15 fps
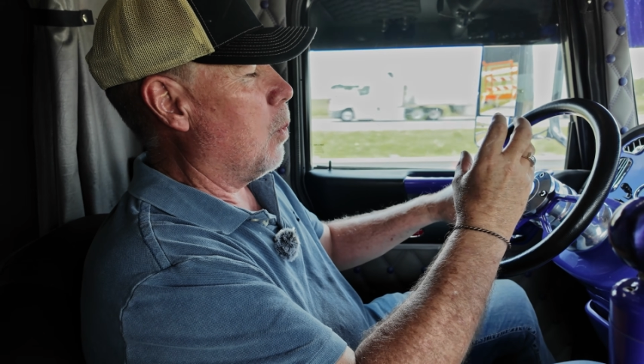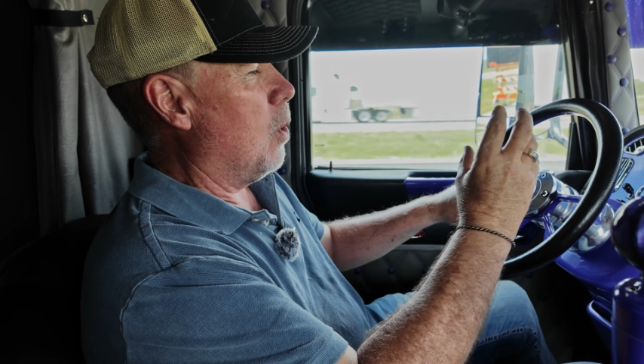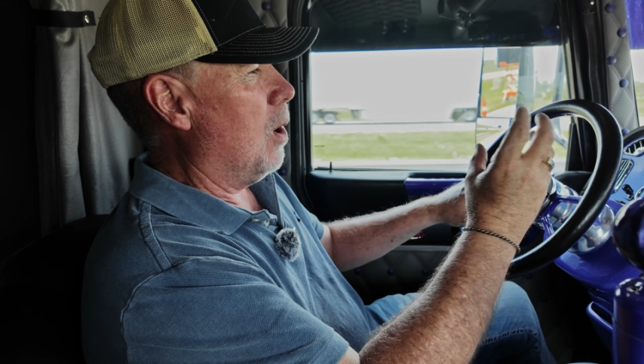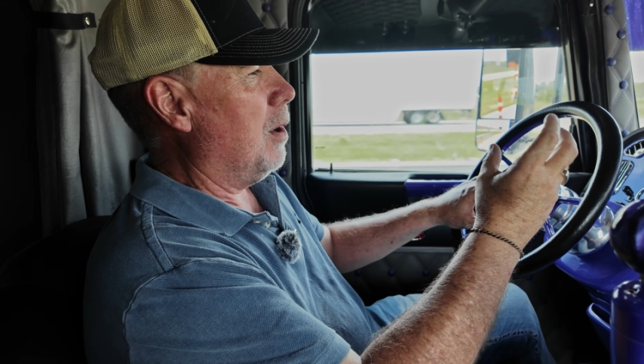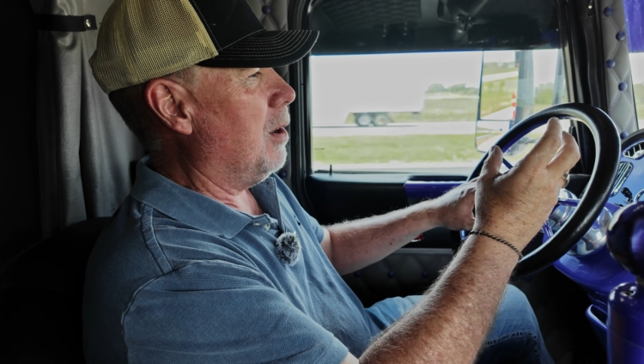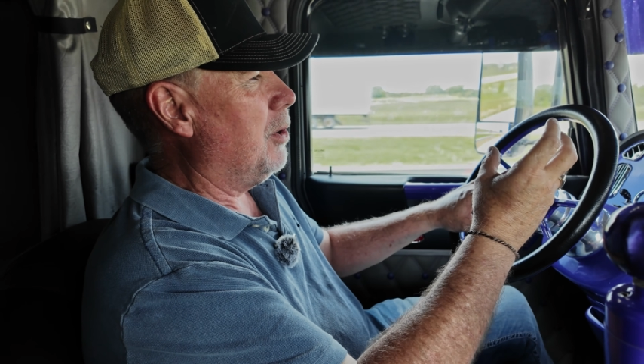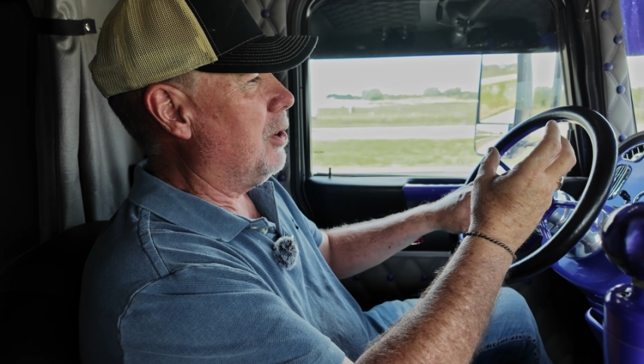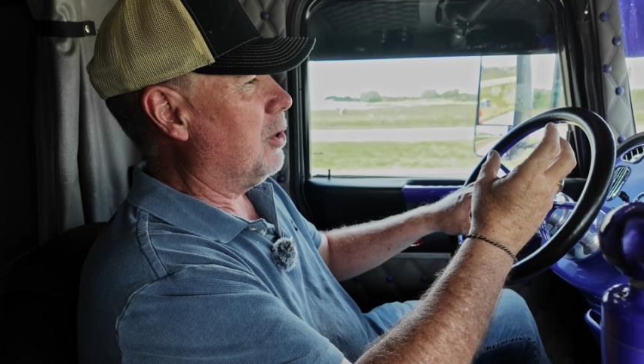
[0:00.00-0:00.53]

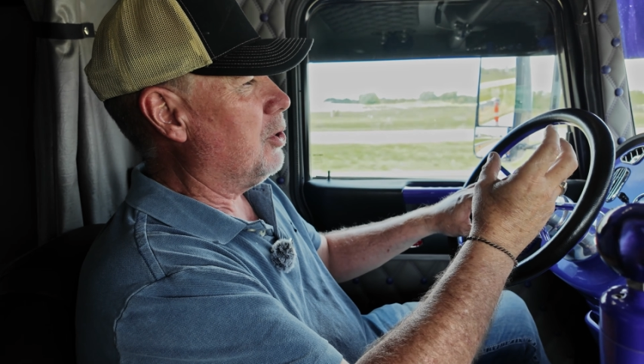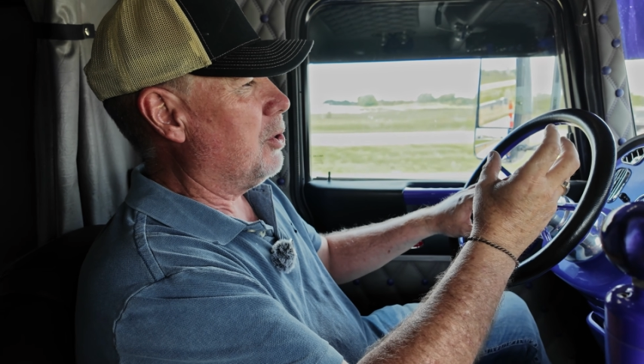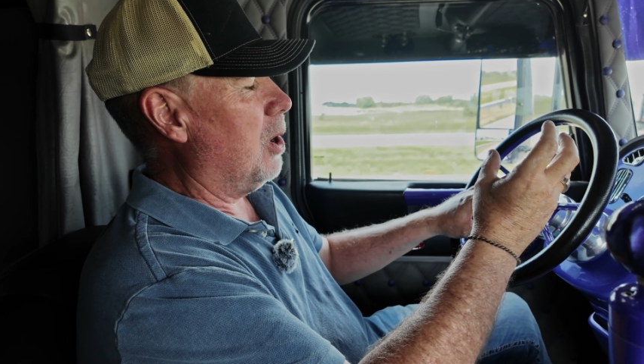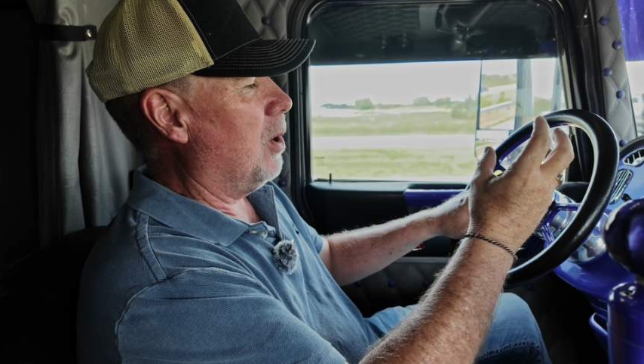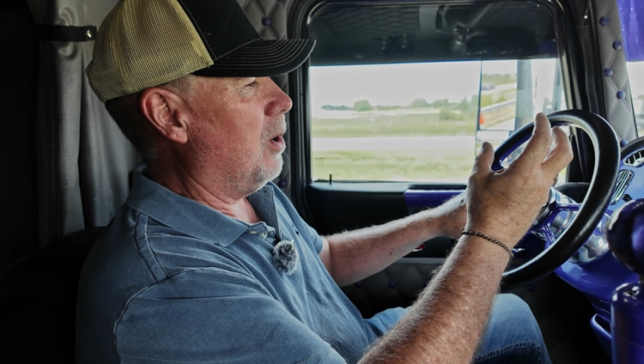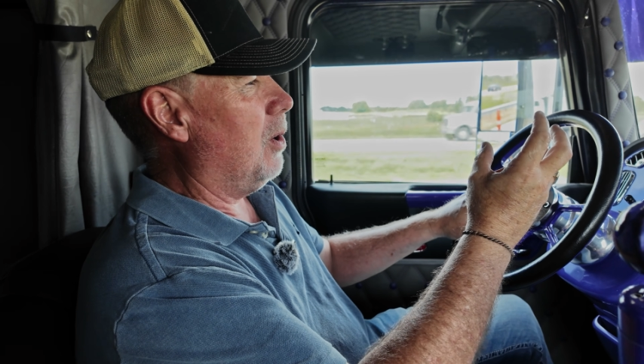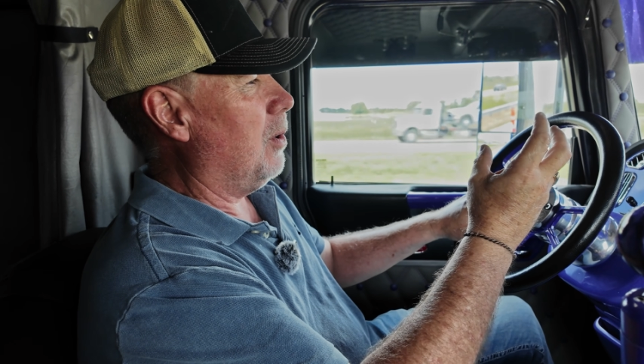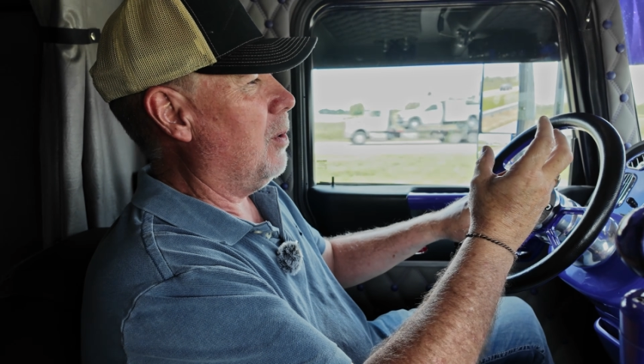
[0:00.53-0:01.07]
wanted to
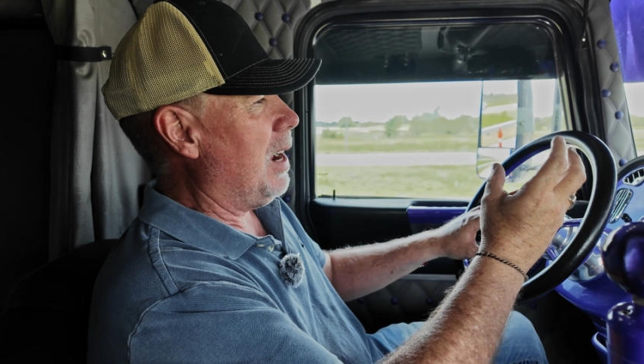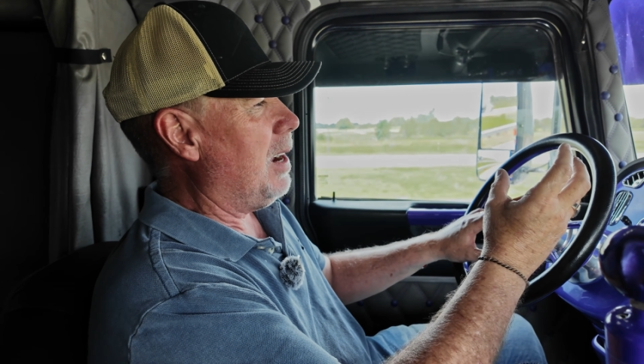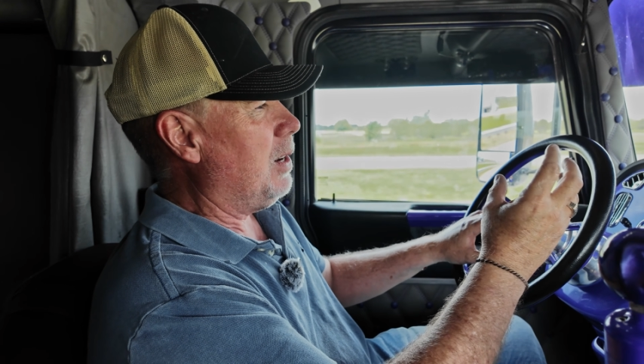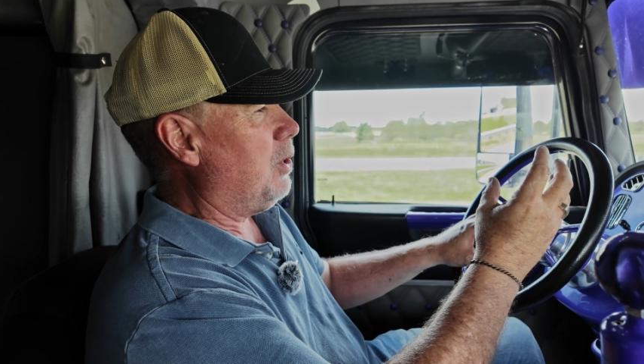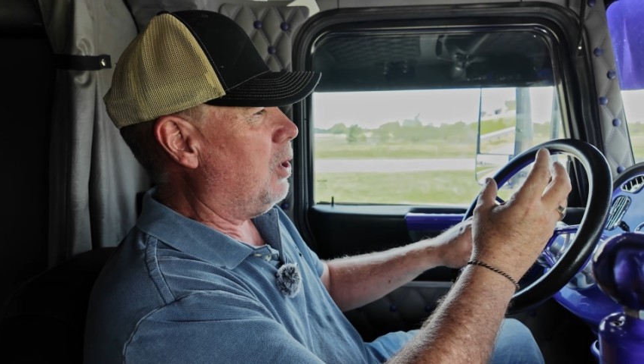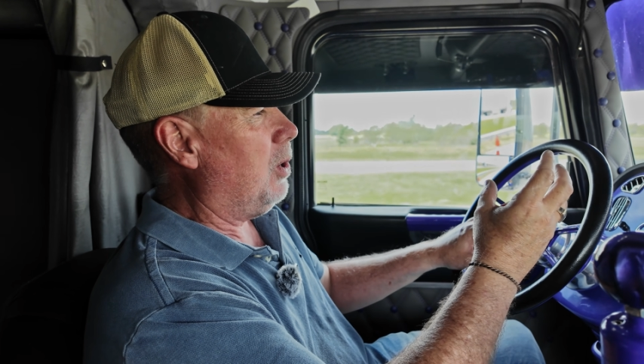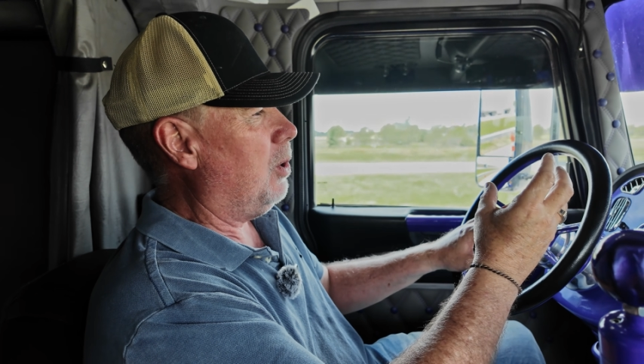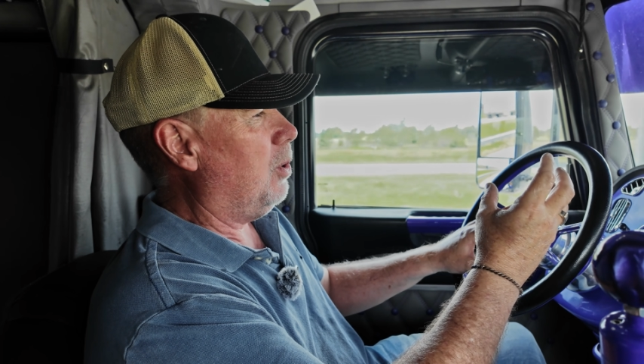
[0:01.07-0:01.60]
start
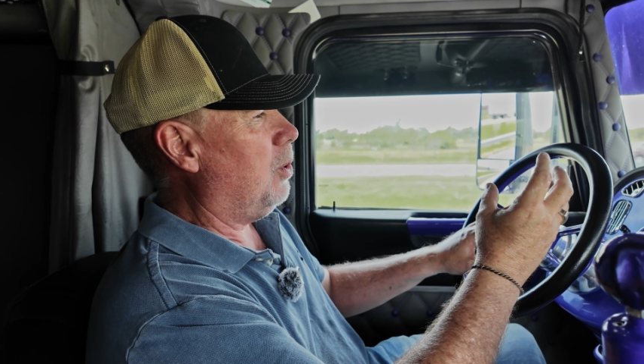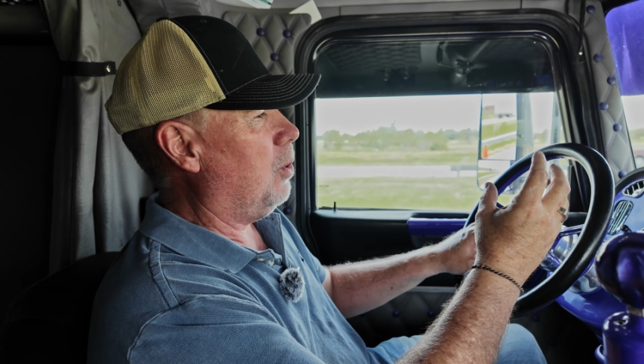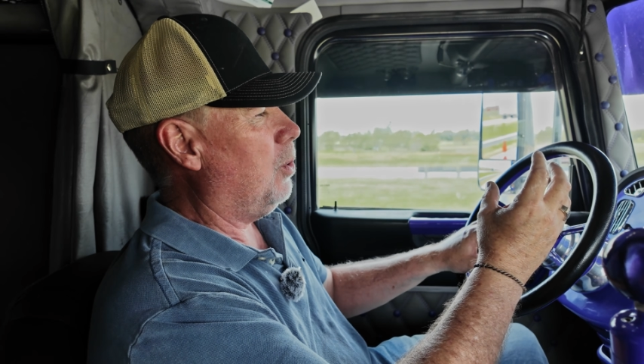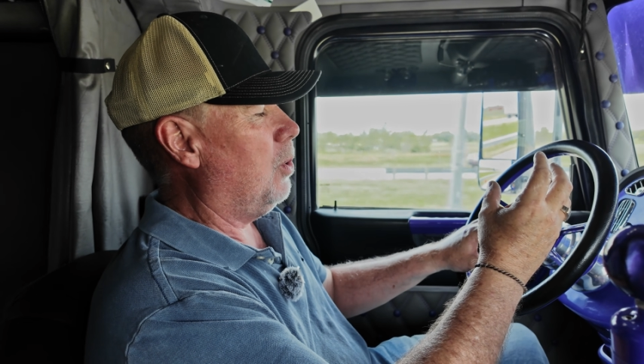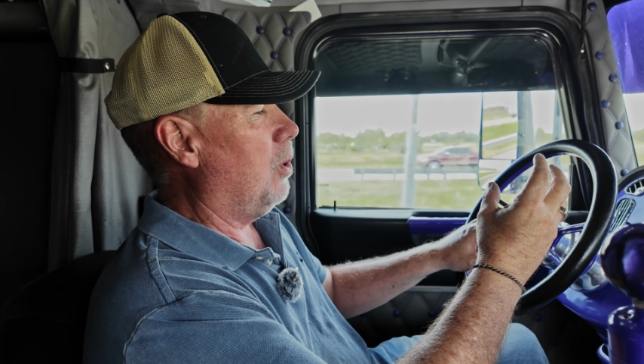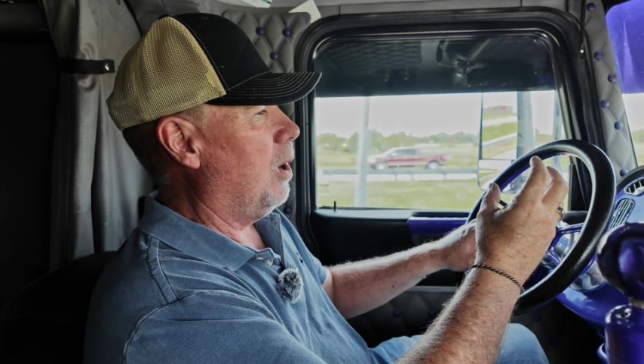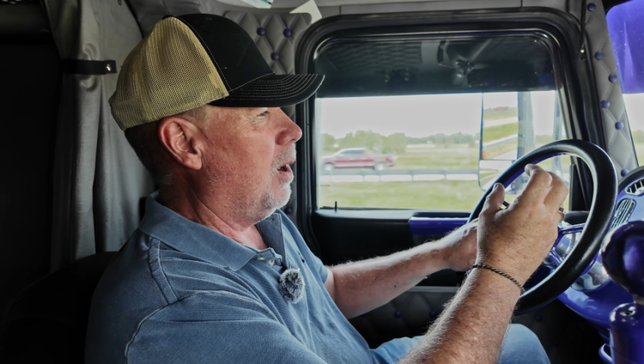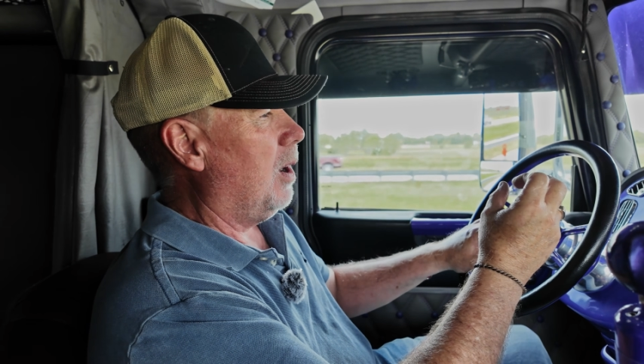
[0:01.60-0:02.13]

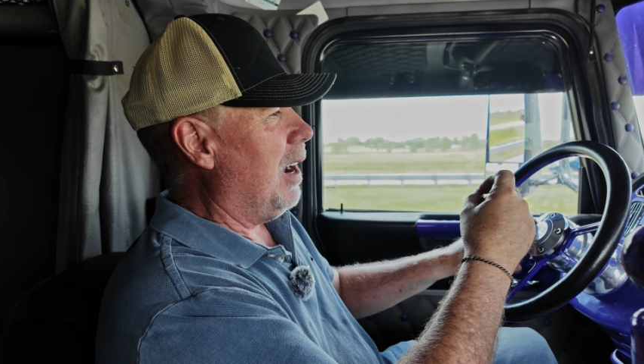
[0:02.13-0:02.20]
K2